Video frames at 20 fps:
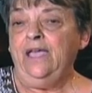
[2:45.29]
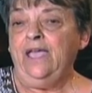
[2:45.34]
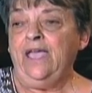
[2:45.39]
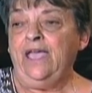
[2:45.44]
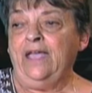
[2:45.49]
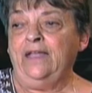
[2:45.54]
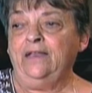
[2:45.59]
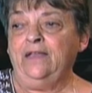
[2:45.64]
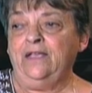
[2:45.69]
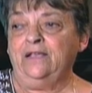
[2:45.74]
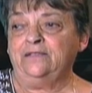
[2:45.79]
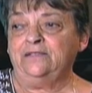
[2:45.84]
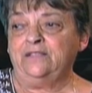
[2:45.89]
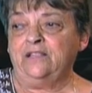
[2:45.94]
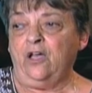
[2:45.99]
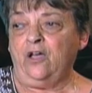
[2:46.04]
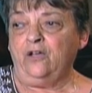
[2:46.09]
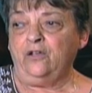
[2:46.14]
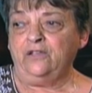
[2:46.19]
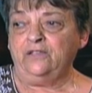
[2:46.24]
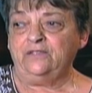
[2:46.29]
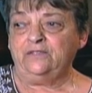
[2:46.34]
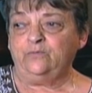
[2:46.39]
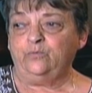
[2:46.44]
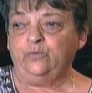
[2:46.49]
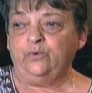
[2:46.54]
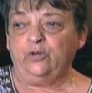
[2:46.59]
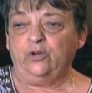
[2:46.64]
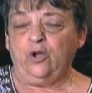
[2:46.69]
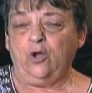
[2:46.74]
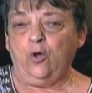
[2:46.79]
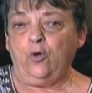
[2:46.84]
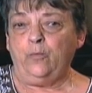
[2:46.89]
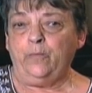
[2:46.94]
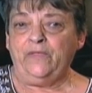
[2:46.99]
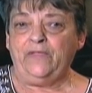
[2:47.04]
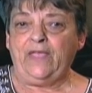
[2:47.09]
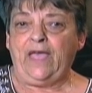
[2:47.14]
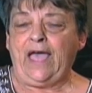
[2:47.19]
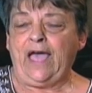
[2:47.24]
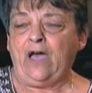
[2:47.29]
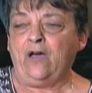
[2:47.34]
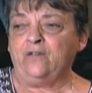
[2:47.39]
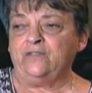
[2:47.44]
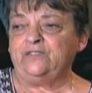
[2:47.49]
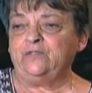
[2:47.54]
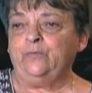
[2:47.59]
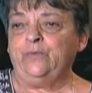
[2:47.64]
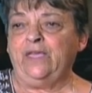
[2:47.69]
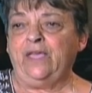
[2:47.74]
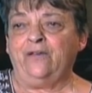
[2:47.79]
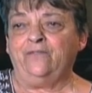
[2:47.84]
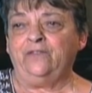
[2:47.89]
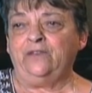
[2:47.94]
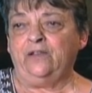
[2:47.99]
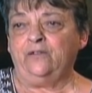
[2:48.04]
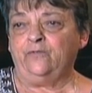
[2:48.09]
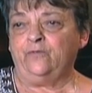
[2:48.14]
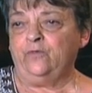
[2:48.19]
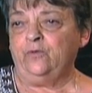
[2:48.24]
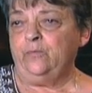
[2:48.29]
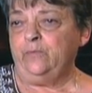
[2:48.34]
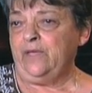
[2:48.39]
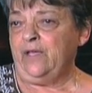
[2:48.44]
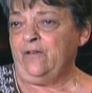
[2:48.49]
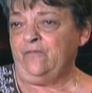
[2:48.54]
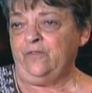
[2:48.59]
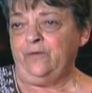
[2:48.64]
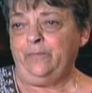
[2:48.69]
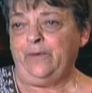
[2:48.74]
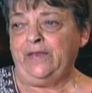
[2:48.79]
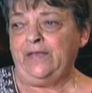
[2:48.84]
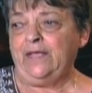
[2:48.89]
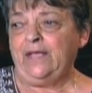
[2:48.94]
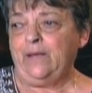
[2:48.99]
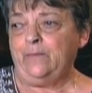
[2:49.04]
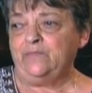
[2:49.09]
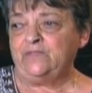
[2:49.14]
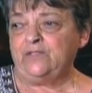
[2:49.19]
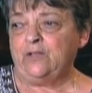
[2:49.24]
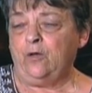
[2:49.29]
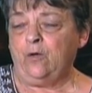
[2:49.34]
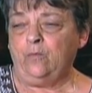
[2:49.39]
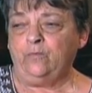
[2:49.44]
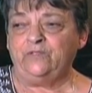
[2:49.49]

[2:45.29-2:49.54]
And as long as we're home in the house and we have enough room, everybody comes home.